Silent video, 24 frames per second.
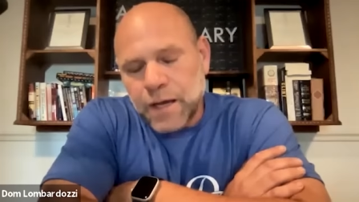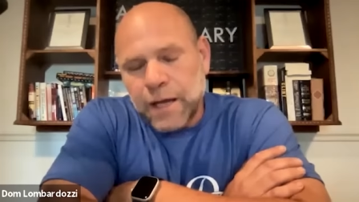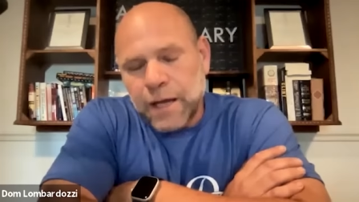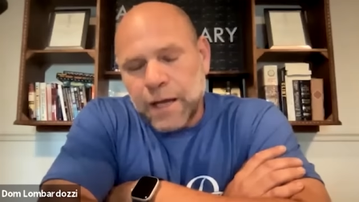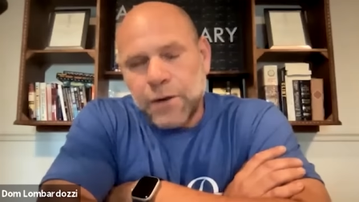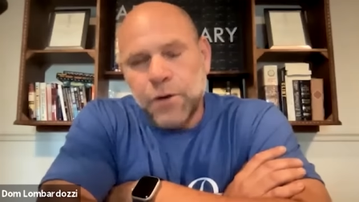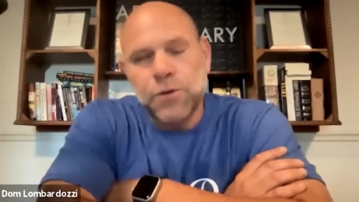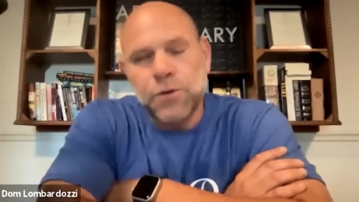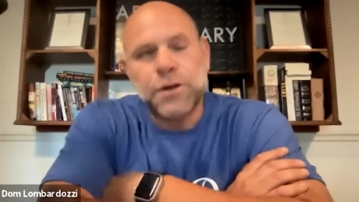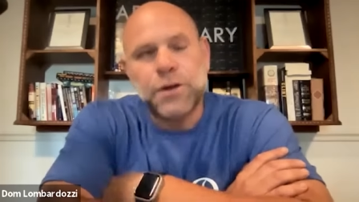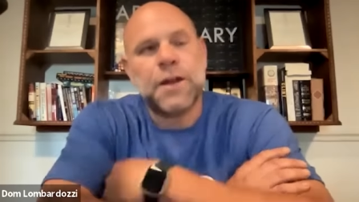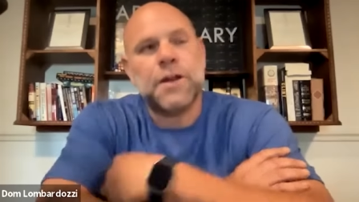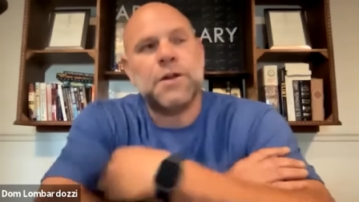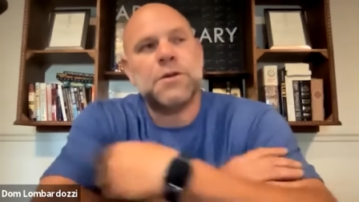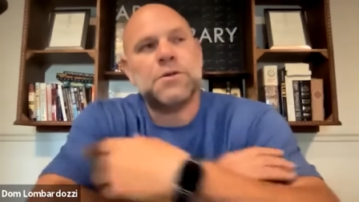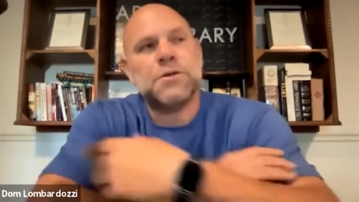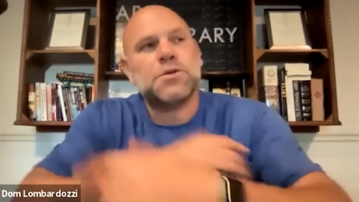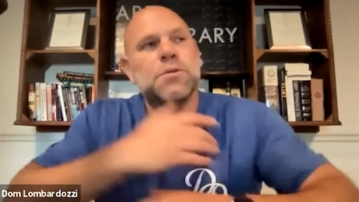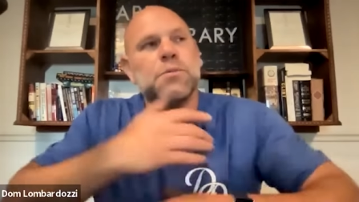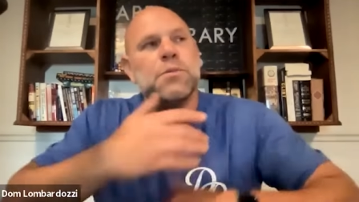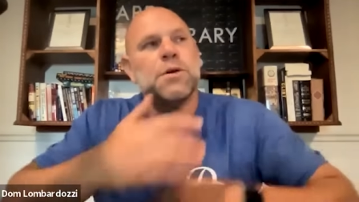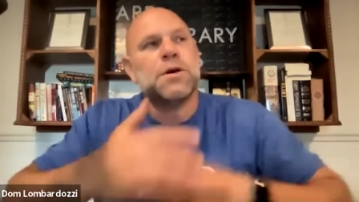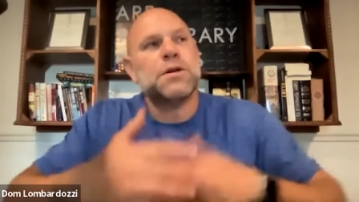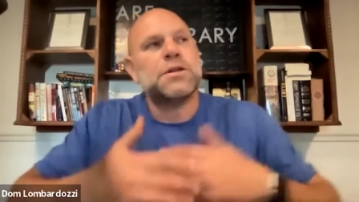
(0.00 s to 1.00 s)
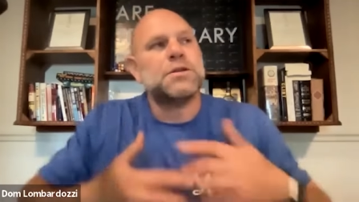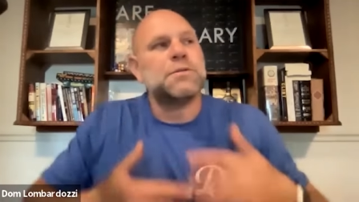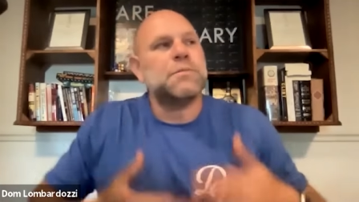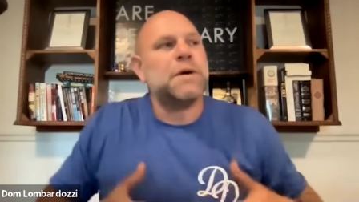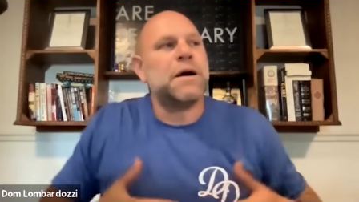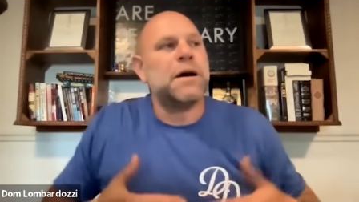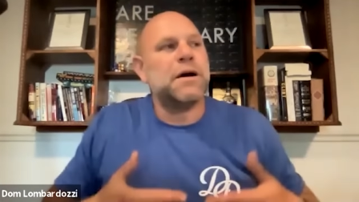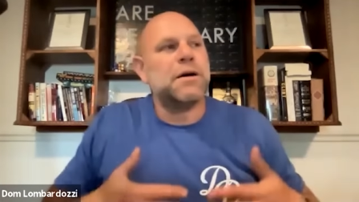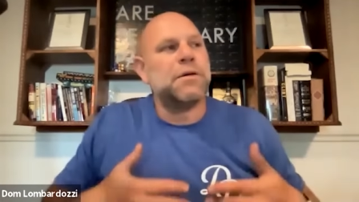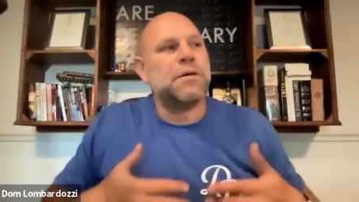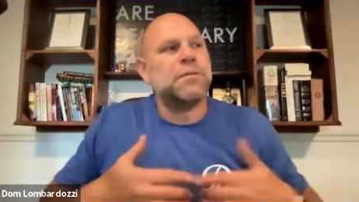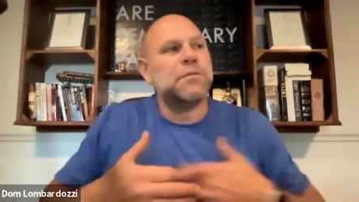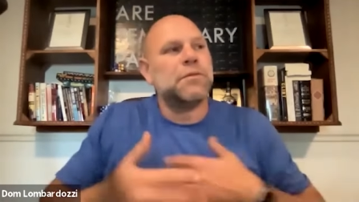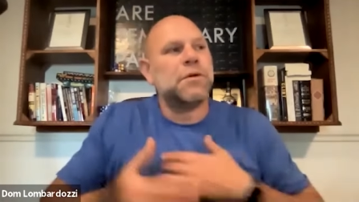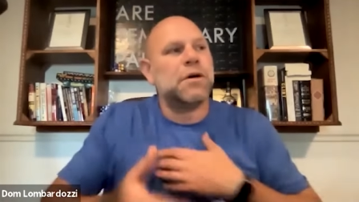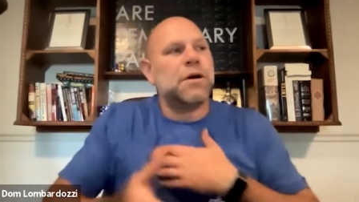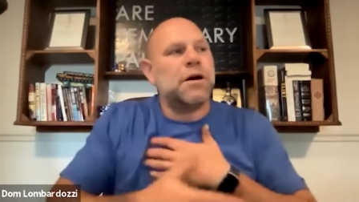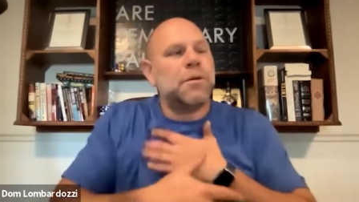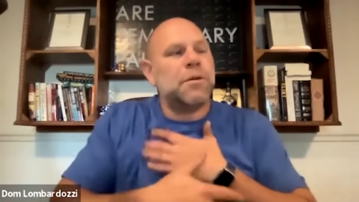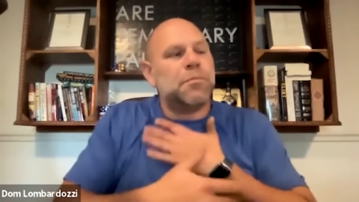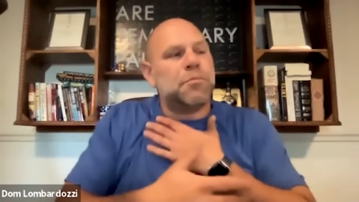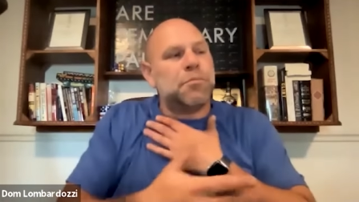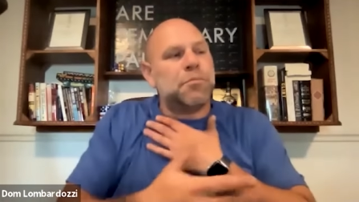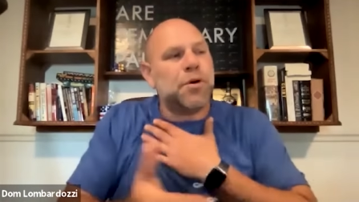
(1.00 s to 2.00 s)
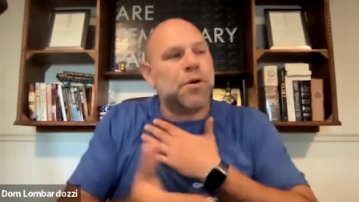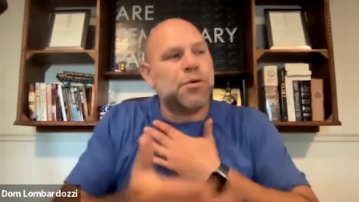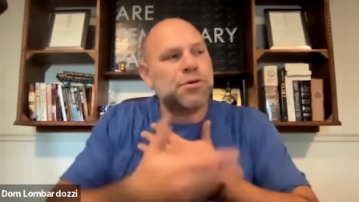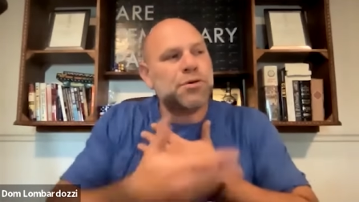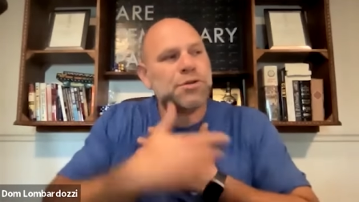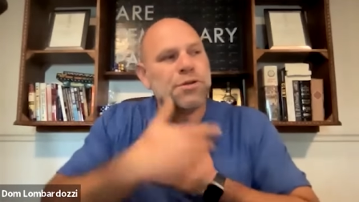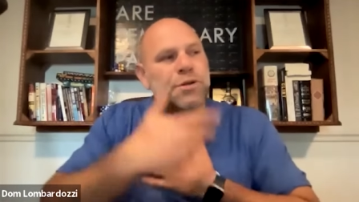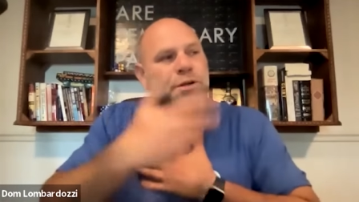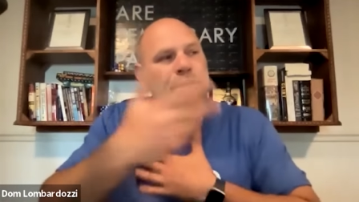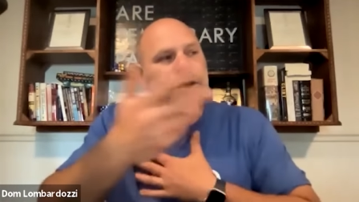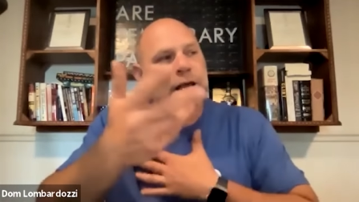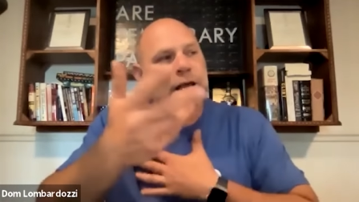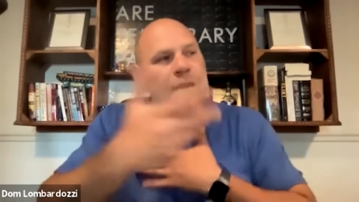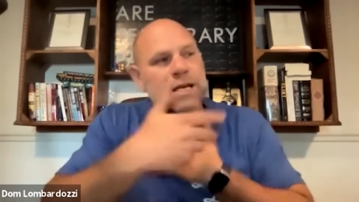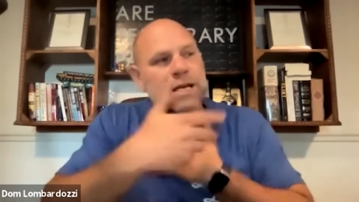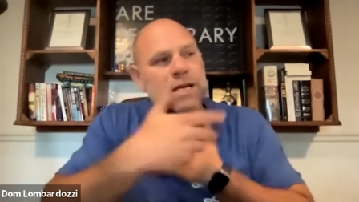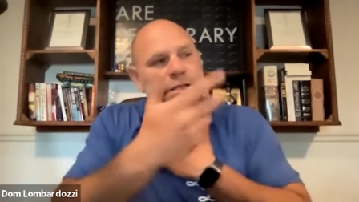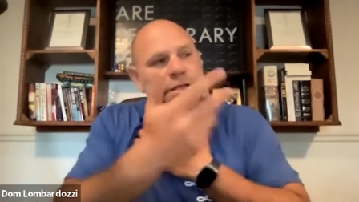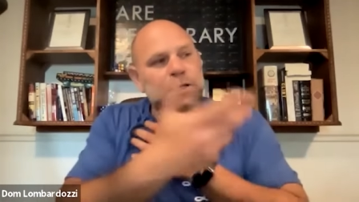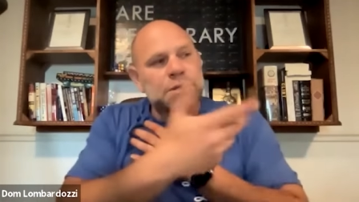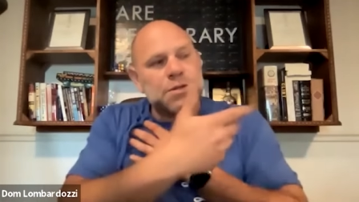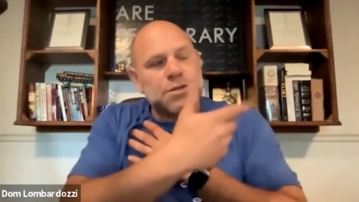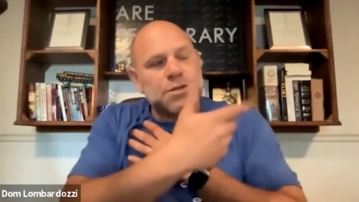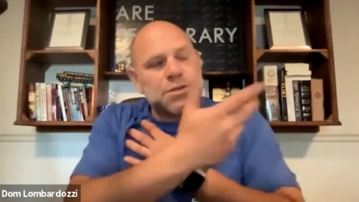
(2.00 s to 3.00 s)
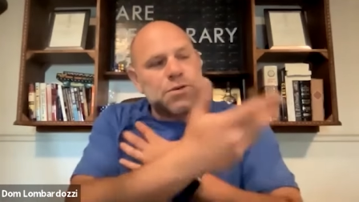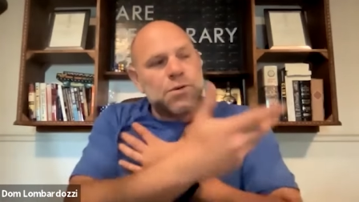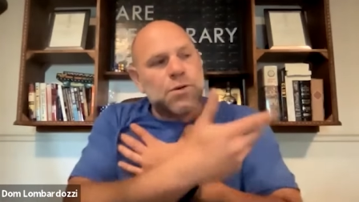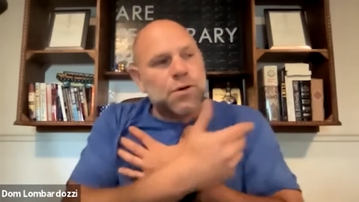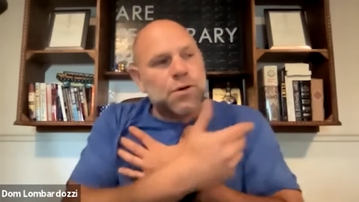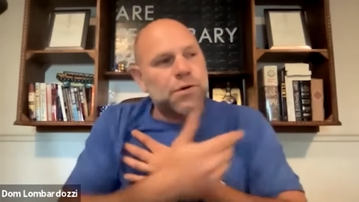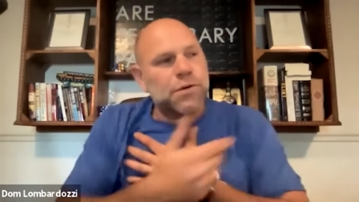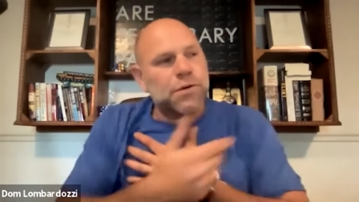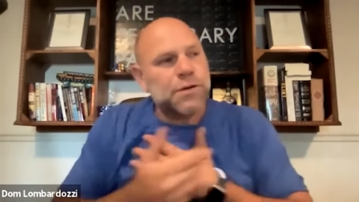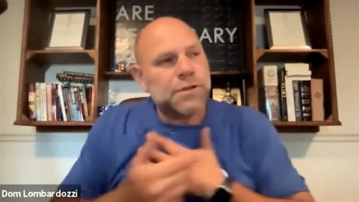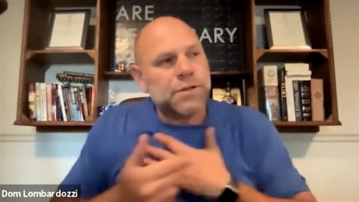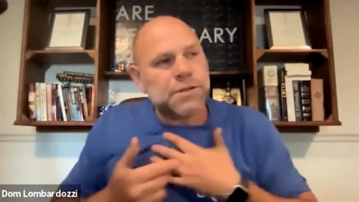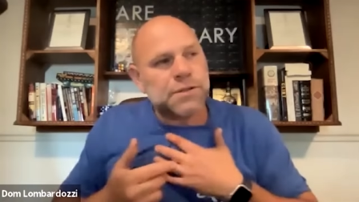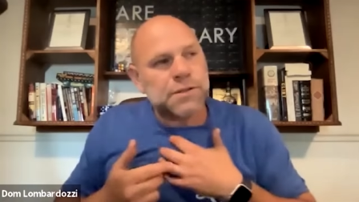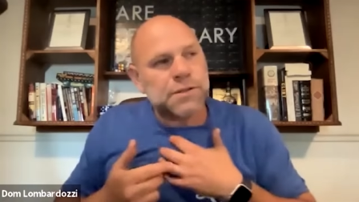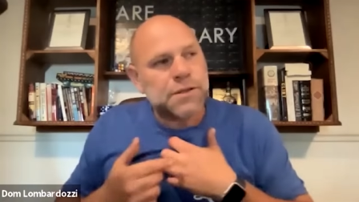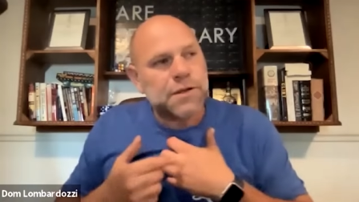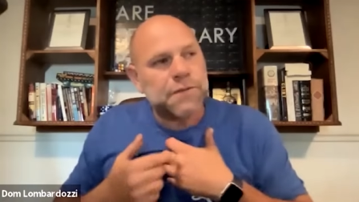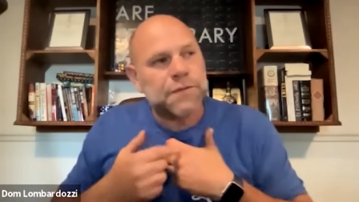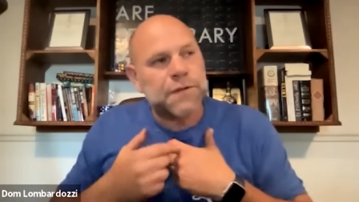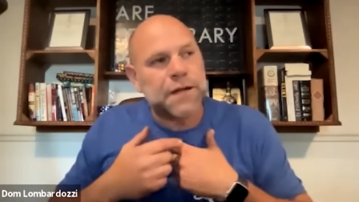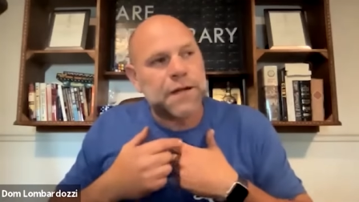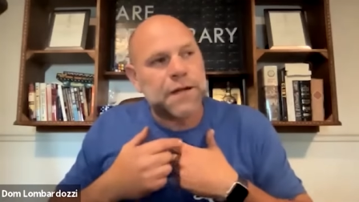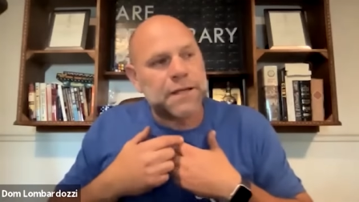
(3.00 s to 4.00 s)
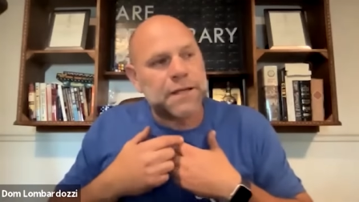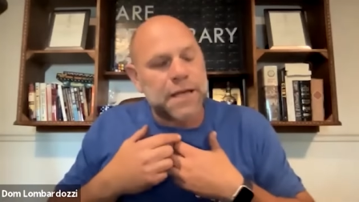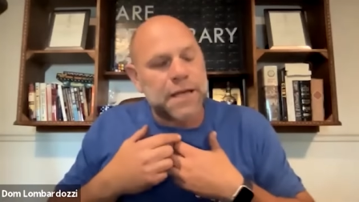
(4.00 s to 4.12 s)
I don't care so much about uh, personalizing stories and stuff like